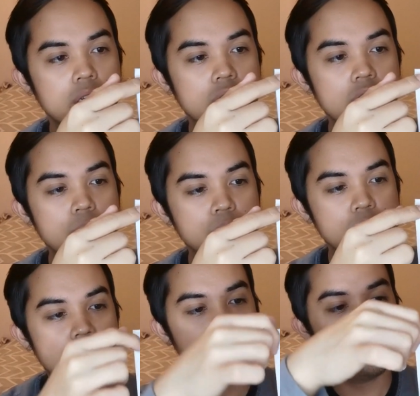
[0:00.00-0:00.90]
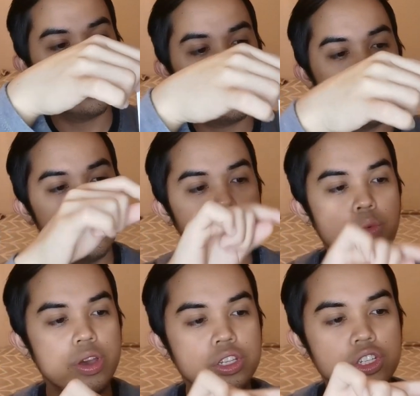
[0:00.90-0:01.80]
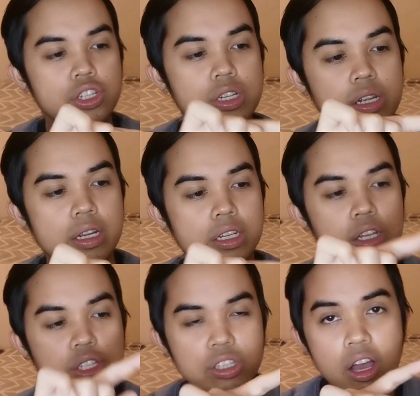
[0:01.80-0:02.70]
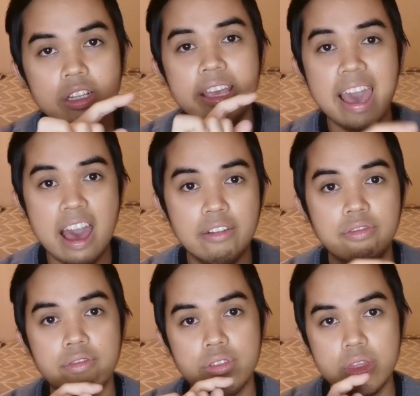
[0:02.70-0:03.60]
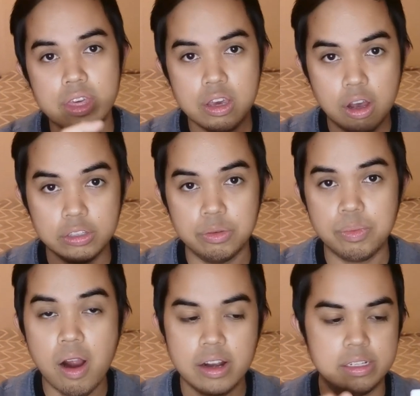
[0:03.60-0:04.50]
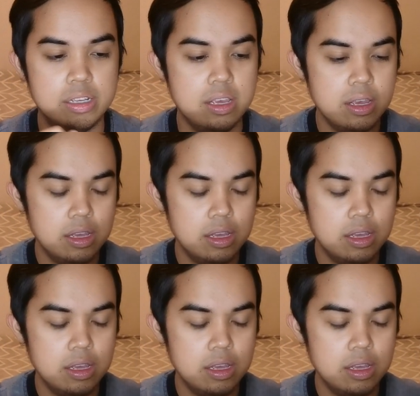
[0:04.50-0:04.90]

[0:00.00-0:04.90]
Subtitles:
the top side, which does not have the cotton part.